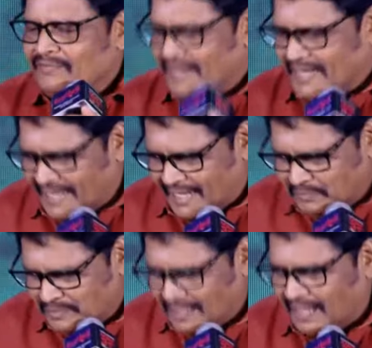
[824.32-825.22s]
When I
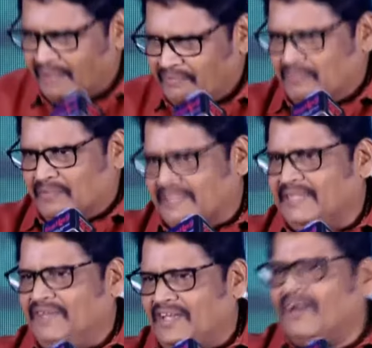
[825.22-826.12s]
come,
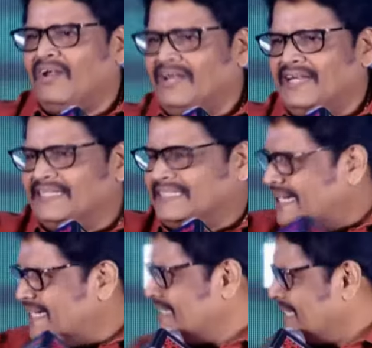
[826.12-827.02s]
we are all in
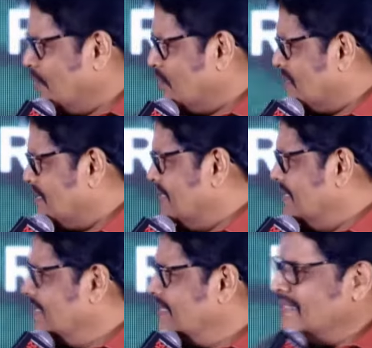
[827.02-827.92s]
Chanti's house.
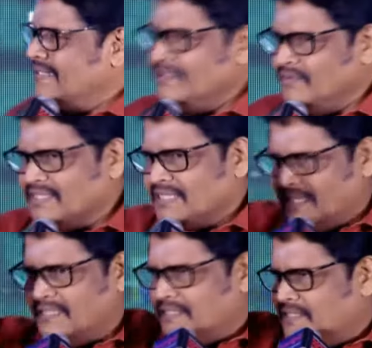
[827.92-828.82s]
He
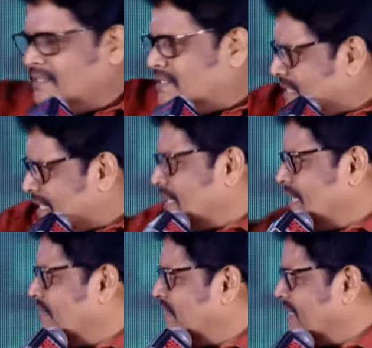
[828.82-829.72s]
was
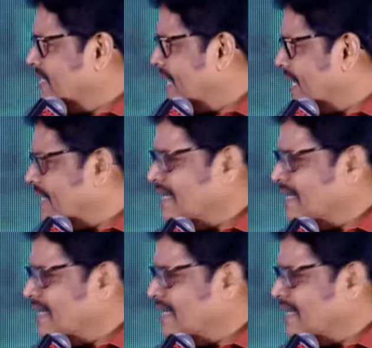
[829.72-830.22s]
living there.